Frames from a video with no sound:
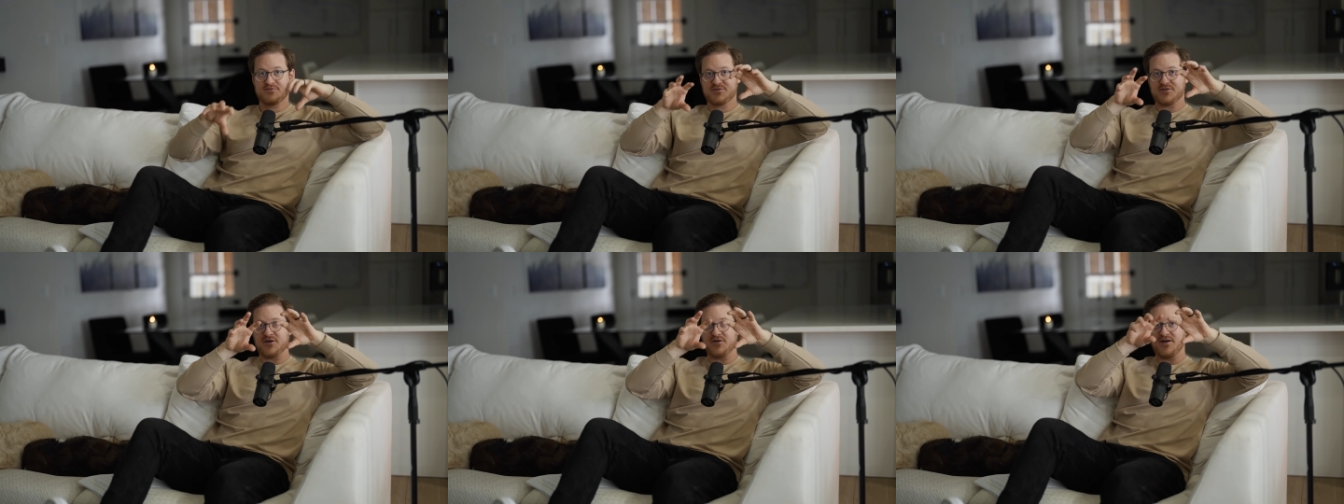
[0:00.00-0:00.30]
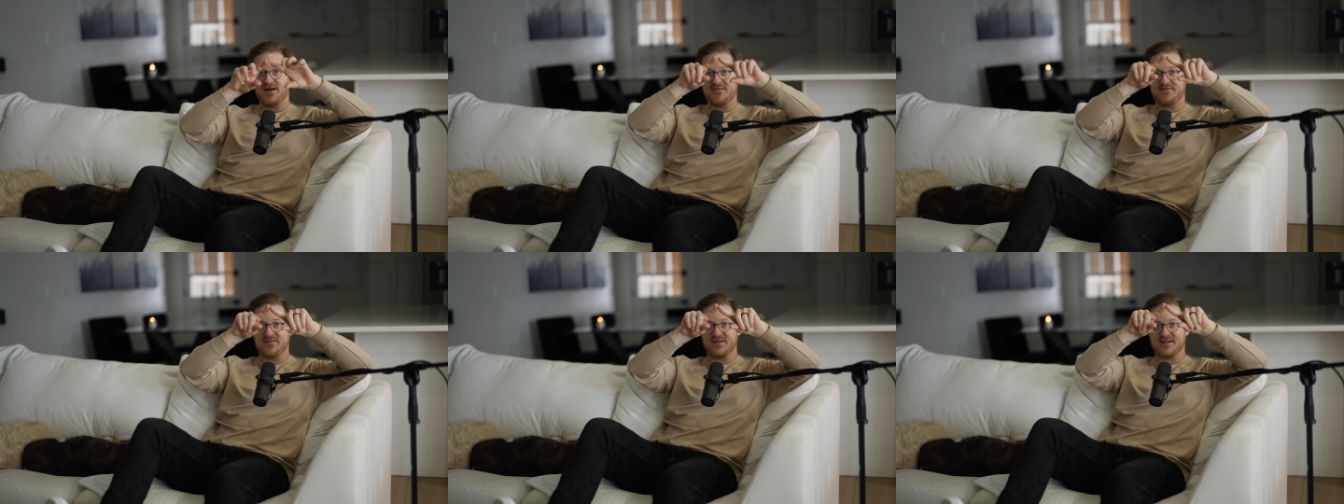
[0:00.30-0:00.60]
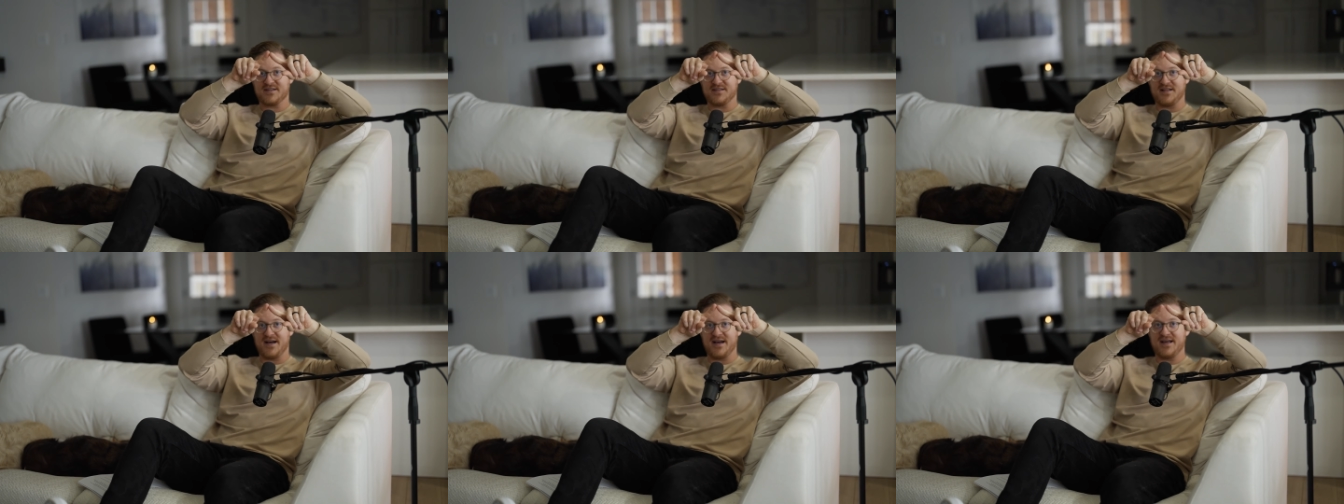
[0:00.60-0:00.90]
So if the
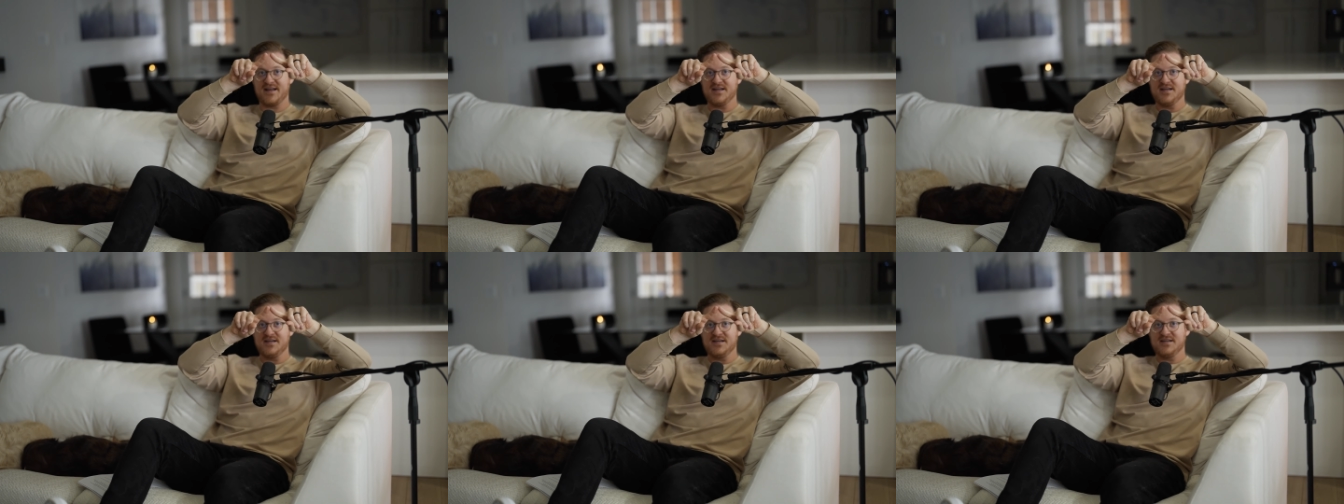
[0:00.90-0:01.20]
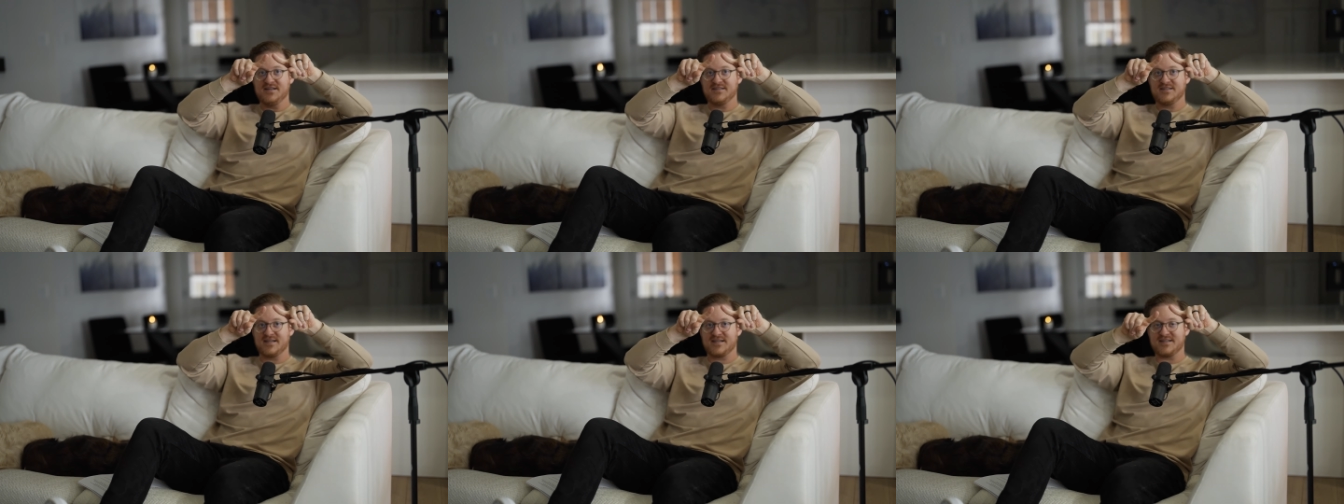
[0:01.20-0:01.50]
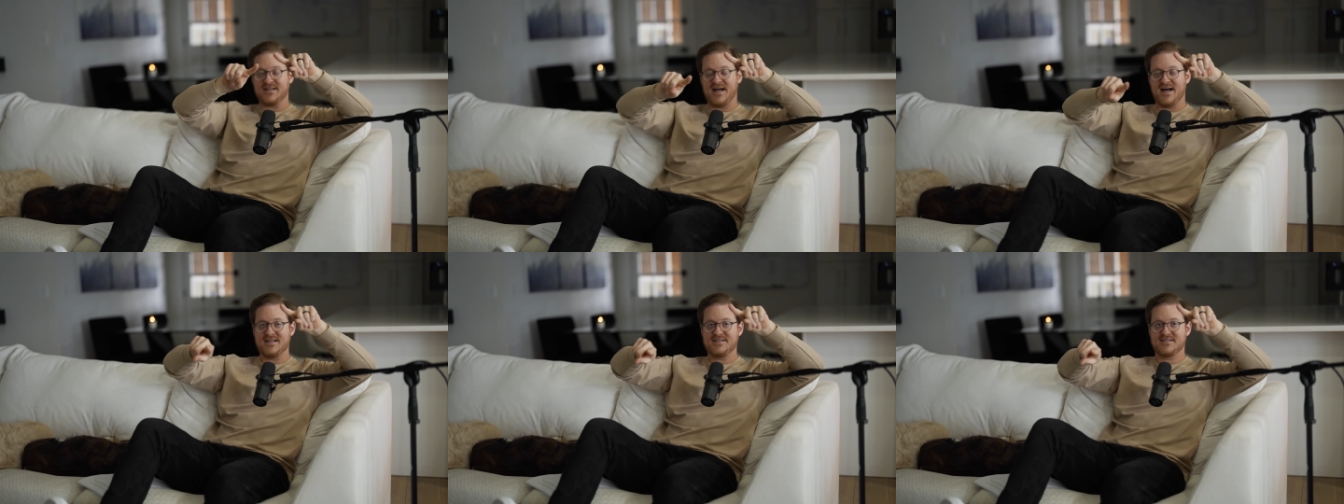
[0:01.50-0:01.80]
client
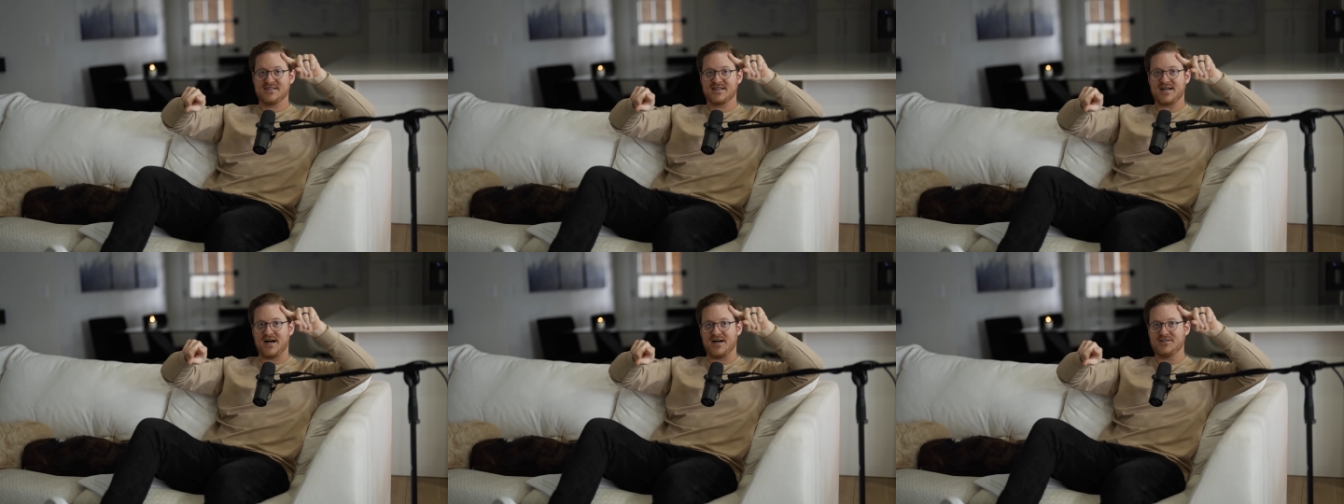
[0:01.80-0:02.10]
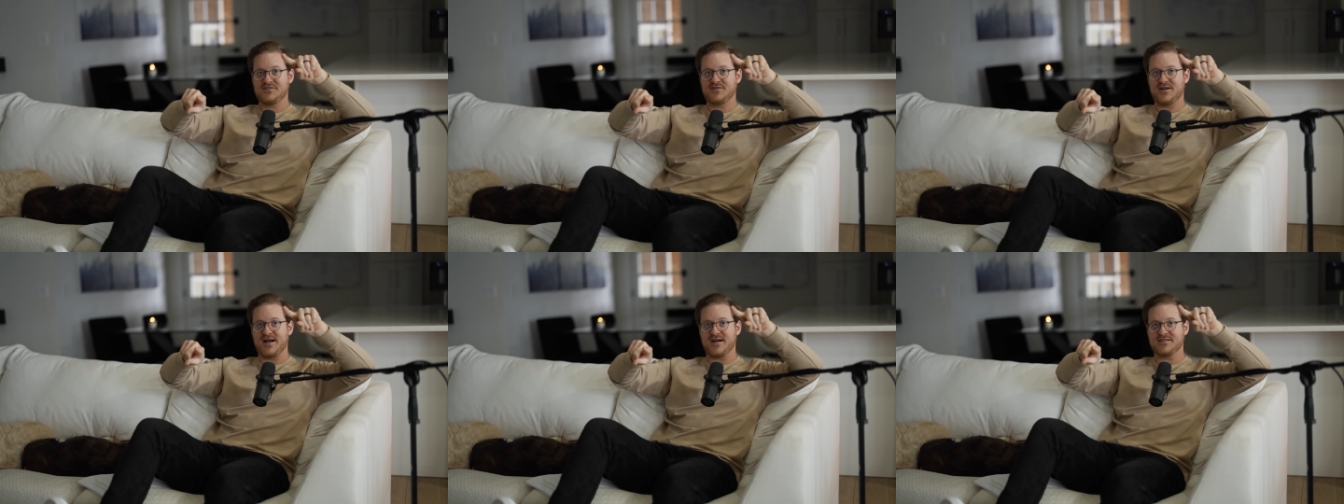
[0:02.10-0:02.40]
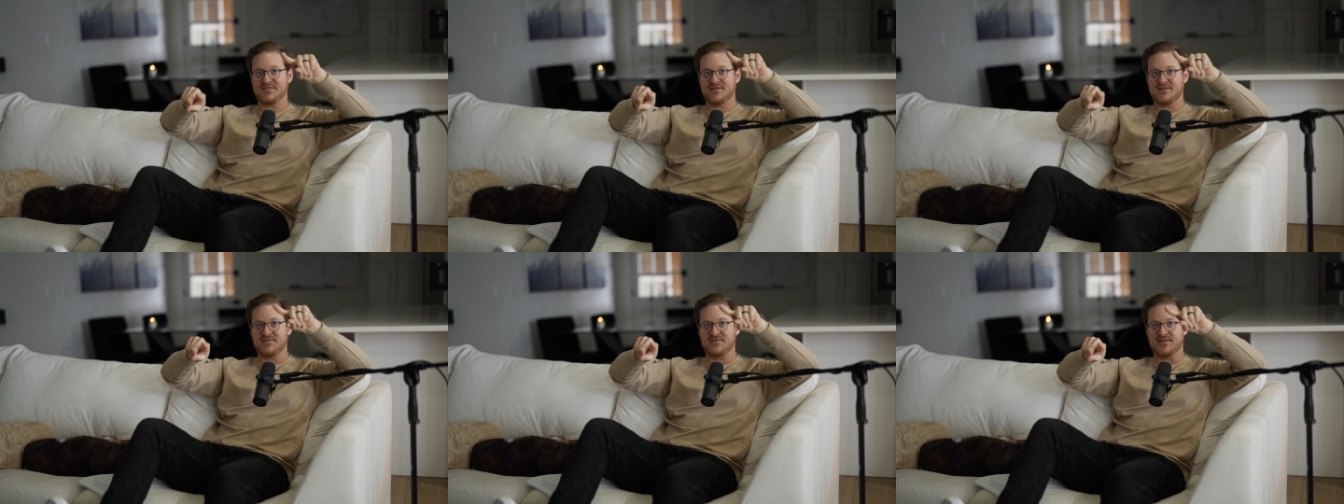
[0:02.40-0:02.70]
declines the
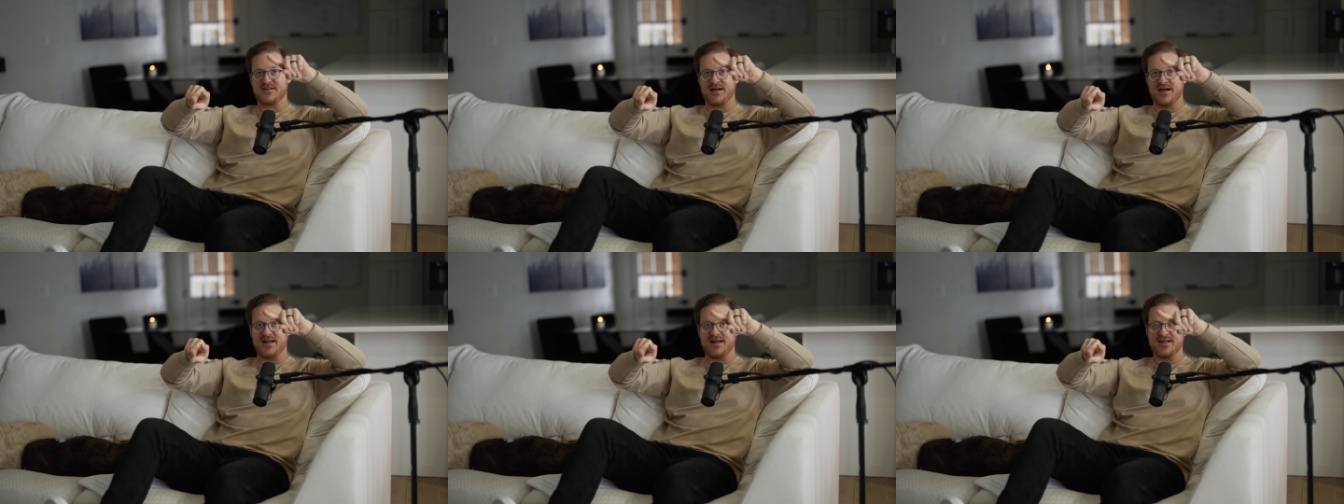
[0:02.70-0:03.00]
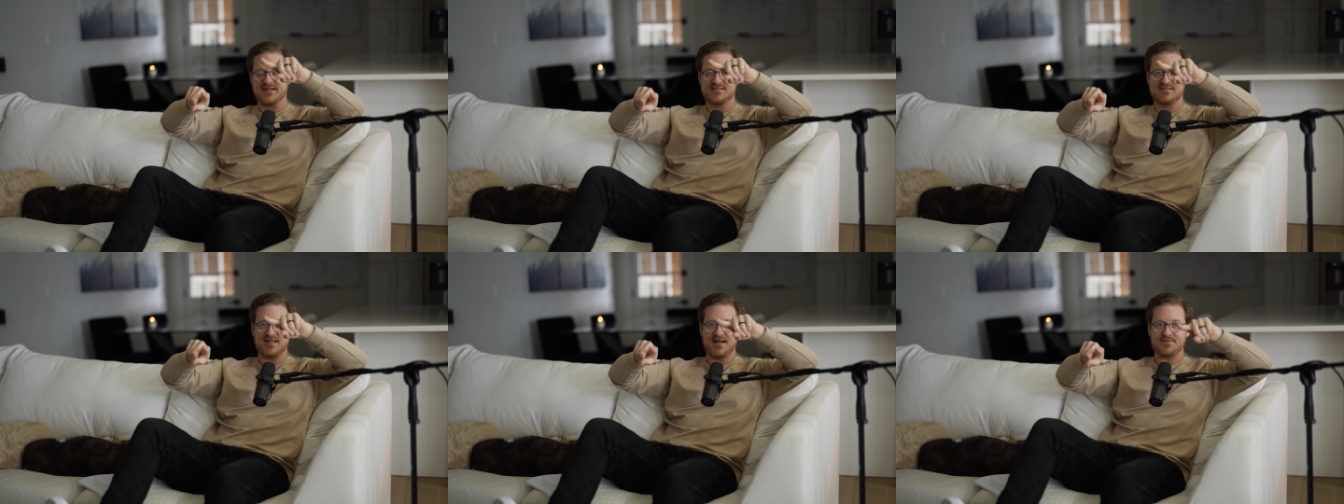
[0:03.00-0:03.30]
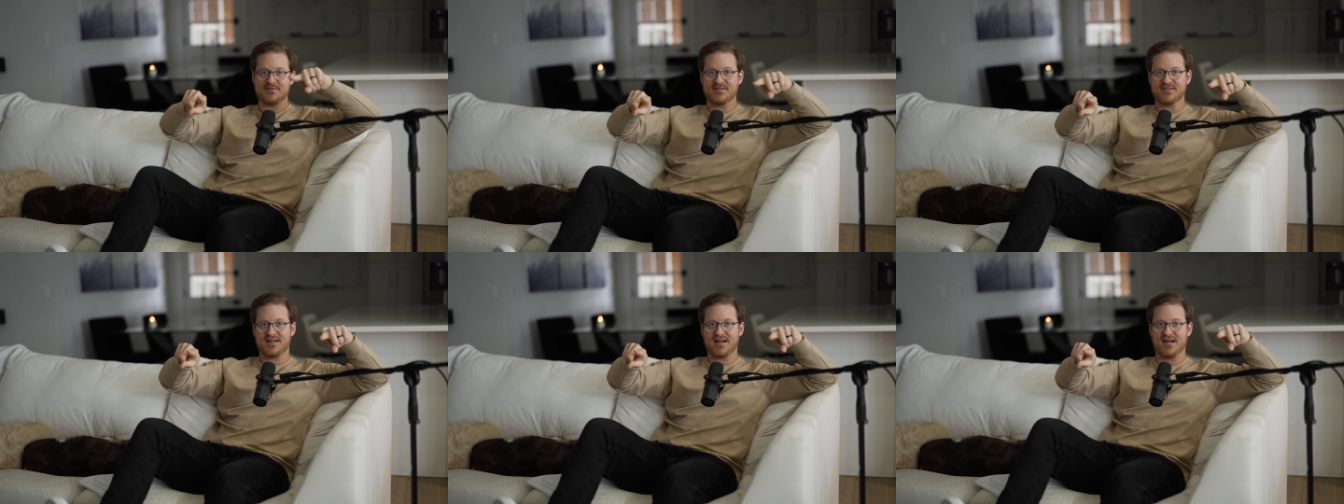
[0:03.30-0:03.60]
contract or if the client
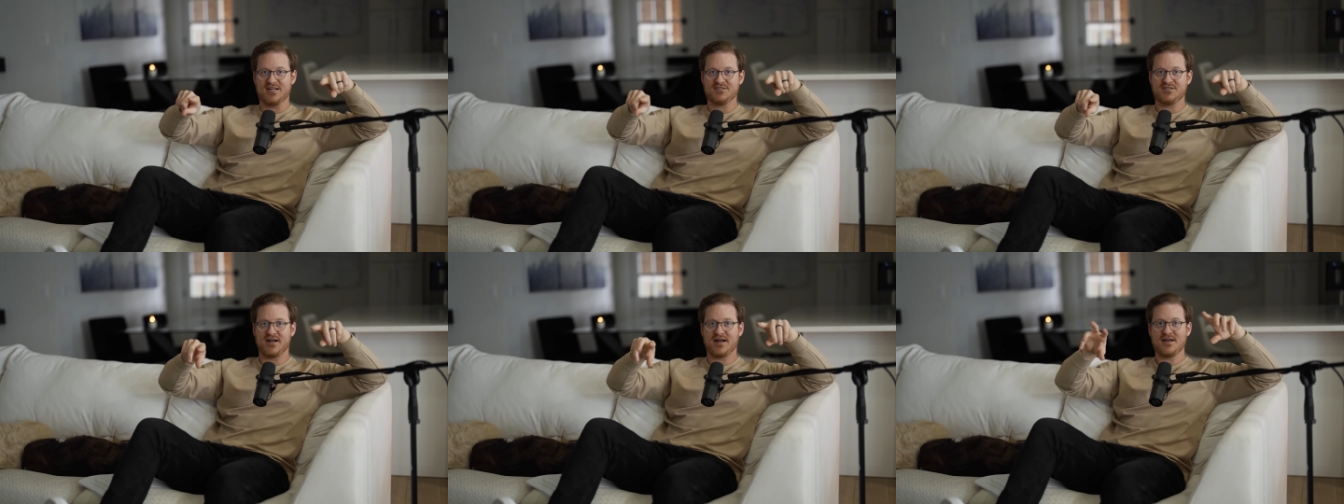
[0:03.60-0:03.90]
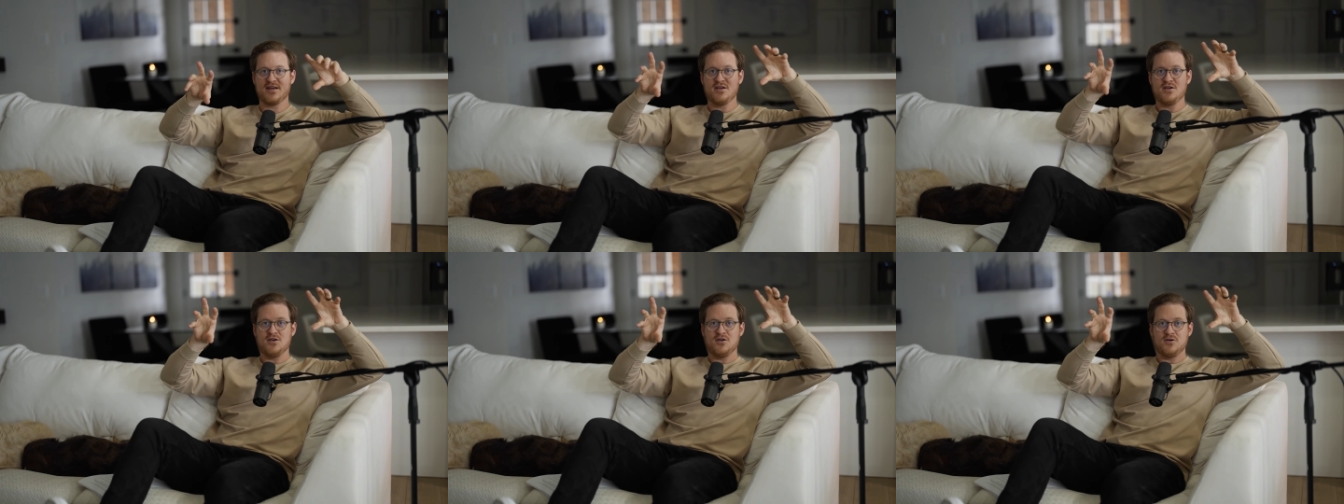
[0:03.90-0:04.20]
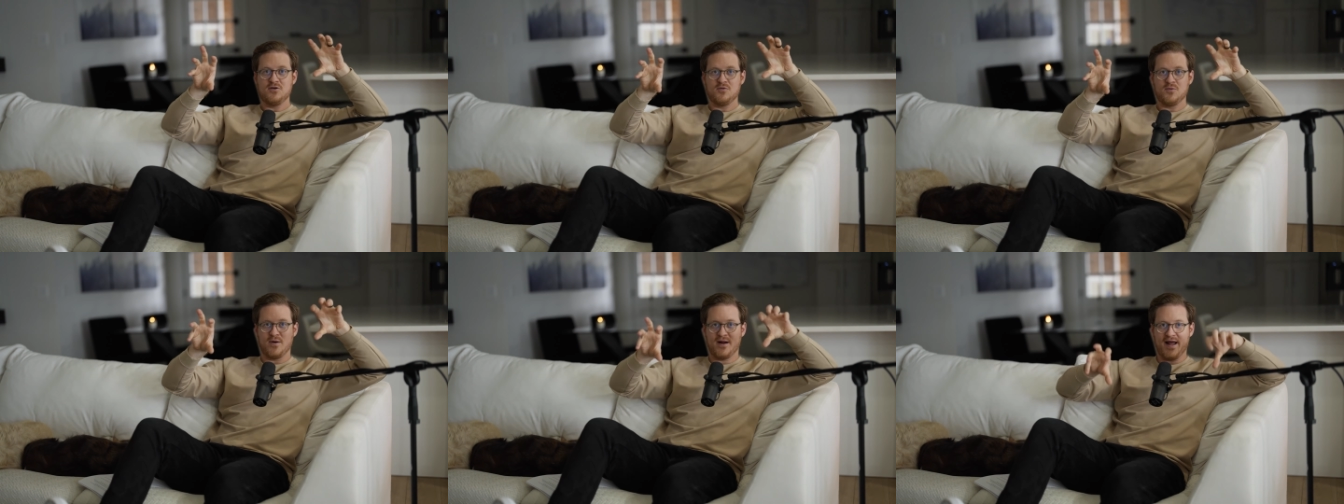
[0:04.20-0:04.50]
accepts the contract,
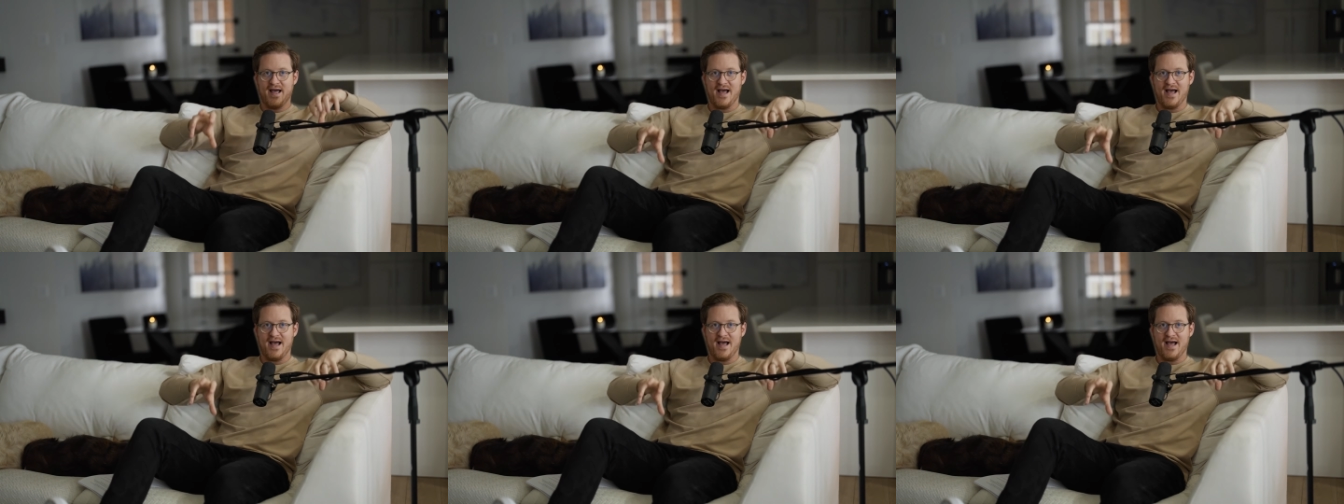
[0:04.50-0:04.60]
what